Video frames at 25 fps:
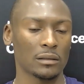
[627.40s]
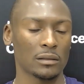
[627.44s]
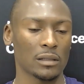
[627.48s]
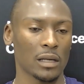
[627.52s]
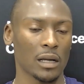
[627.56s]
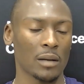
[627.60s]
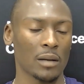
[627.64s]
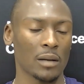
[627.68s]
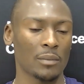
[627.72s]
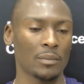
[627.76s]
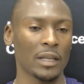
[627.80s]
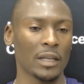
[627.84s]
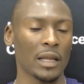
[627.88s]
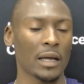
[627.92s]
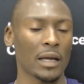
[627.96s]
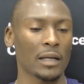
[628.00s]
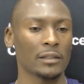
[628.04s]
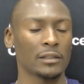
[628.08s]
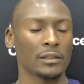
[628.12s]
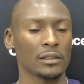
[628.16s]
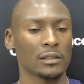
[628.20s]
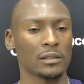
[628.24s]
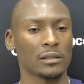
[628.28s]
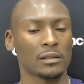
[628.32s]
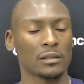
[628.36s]
I'm not
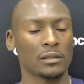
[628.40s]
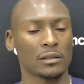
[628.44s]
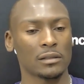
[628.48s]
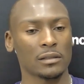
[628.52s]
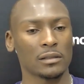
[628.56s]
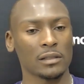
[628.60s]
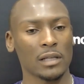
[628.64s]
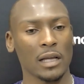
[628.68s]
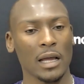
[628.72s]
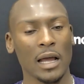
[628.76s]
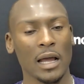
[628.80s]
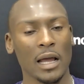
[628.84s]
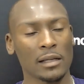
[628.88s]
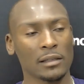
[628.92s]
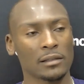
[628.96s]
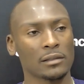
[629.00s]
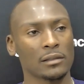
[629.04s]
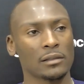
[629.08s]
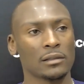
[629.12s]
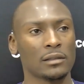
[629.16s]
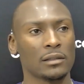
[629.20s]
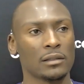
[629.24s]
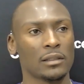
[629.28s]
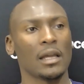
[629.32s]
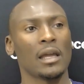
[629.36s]
just
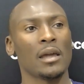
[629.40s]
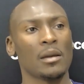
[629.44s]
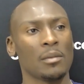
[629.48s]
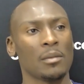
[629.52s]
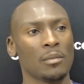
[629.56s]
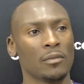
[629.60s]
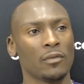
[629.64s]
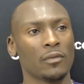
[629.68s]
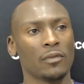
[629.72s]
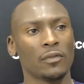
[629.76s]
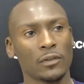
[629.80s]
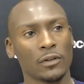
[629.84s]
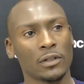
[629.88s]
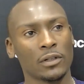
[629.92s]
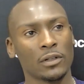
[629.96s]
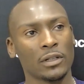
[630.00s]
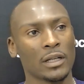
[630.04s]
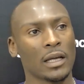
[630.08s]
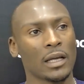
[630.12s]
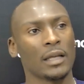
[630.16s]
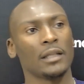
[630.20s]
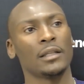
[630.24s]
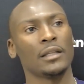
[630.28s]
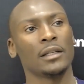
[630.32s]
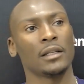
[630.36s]
asking them for an
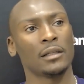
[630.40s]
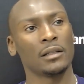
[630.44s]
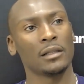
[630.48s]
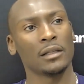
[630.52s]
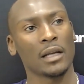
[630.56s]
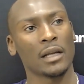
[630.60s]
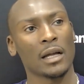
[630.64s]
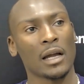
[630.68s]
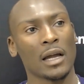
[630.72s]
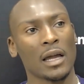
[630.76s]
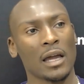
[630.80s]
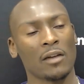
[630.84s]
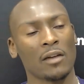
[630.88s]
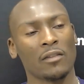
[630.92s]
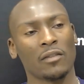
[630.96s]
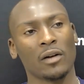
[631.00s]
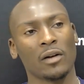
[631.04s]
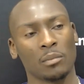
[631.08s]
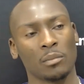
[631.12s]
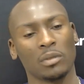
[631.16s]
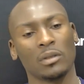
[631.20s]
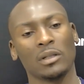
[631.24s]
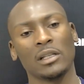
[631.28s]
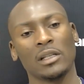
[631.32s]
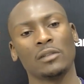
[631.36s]
idea that I have. I
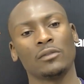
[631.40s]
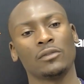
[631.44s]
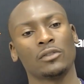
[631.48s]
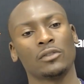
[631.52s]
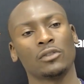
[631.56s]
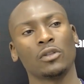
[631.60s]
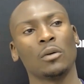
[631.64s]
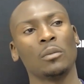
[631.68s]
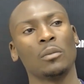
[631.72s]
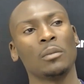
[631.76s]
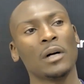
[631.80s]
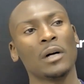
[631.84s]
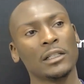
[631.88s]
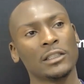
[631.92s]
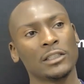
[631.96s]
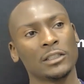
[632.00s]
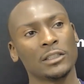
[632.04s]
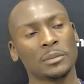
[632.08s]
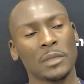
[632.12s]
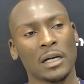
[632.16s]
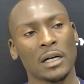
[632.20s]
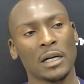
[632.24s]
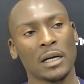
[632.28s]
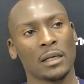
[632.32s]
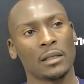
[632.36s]
believe so much in
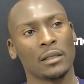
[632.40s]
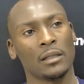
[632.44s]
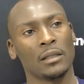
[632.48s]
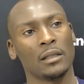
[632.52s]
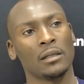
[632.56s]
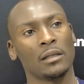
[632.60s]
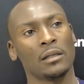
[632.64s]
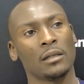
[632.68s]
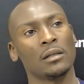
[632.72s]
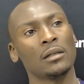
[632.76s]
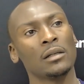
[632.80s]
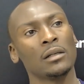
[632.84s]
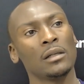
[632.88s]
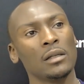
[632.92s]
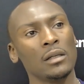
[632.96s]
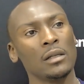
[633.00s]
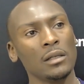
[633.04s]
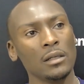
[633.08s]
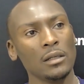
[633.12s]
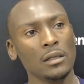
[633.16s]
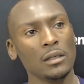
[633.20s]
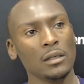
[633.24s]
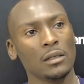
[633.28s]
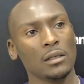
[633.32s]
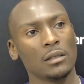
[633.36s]
my idea
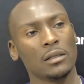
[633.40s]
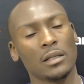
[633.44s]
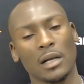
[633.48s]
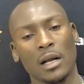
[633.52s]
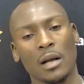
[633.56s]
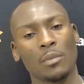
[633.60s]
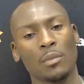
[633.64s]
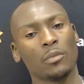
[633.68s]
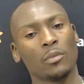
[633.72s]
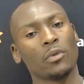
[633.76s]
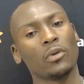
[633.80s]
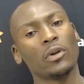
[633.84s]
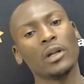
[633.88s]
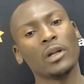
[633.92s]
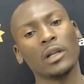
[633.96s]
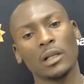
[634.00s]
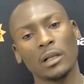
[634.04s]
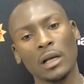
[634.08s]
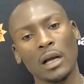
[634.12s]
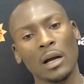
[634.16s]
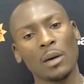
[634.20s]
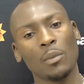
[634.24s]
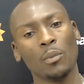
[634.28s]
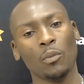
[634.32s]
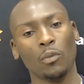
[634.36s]
that I'm really,
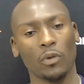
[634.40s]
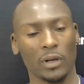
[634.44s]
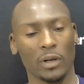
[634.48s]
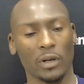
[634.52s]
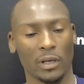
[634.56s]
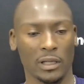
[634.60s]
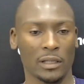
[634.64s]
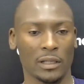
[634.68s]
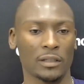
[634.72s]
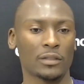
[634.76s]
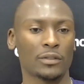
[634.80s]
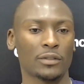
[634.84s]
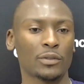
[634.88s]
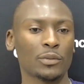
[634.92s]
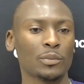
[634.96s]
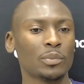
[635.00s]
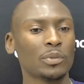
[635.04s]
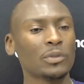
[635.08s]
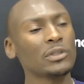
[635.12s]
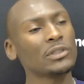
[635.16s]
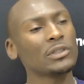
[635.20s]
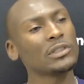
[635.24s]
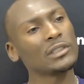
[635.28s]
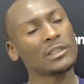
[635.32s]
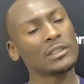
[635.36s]
I'm willing to
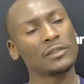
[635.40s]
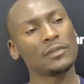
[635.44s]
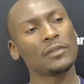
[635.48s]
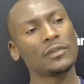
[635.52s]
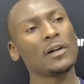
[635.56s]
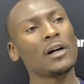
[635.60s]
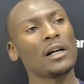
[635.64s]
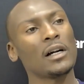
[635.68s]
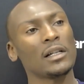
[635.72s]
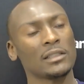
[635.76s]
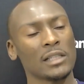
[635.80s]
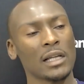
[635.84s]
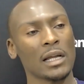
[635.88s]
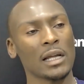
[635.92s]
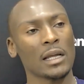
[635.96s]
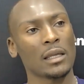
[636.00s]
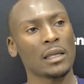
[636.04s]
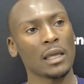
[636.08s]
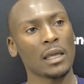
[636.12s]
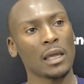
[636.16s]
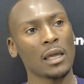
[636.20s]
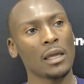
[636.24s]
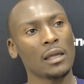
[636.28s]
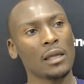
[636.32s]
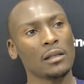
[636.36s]
push as far as I
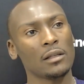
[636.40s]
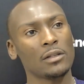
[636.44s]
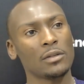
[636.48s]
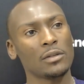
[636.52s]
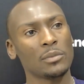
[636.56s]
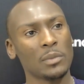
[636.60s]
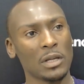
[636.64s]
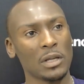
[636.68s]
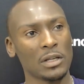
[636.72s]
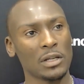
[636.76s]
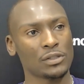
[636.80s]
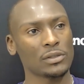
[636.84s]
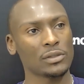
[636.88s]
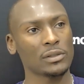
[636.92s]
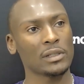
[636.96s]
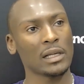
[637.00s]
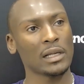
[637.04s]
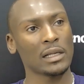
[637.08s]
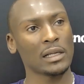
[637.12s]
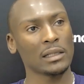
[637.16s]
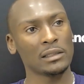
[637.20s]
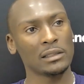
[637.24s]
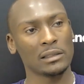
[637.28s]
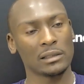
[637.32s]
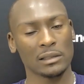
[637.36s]
can to make sure
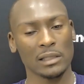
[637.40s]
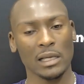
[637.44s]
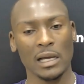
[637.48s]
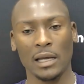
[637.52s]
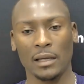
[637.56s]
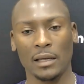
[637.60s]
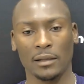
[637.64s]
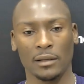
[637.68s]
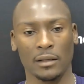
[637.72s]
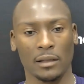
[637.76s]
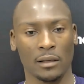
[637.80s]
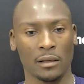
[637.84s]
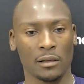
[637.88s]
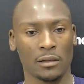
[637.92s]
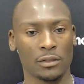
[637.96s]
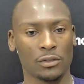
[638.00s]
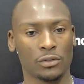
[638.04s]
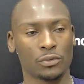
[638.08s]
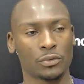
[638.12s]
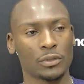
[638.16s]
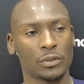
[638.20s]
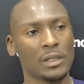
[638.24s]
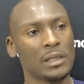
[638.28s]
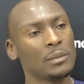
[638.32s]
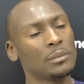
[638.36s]
that this idea and
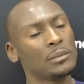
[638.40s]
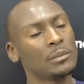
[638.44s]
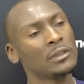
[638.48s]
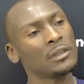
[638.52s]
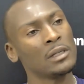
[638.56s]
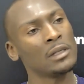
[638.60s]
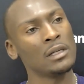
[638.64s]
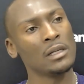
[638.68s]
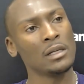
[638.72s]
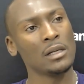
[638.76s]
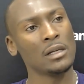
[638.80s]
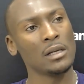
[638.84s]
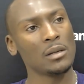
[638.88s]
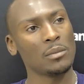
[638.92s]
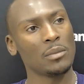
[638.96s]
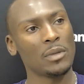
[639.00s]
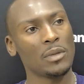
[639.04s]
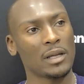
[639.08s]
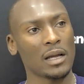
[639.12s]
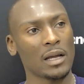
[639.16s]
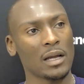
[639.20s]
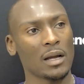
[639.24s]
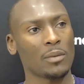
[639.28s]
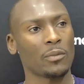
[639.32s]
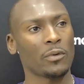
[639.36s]
dreams
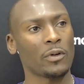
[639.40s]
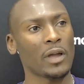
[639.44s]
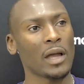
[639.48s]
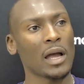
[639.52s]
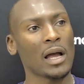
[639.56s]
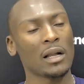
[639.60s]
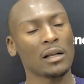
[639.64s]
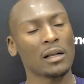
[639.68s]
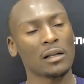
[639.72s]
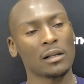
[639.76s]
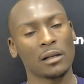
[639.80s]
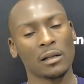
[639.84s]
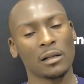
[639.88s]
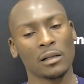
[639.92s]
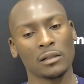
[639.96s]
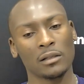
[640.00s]
become reality.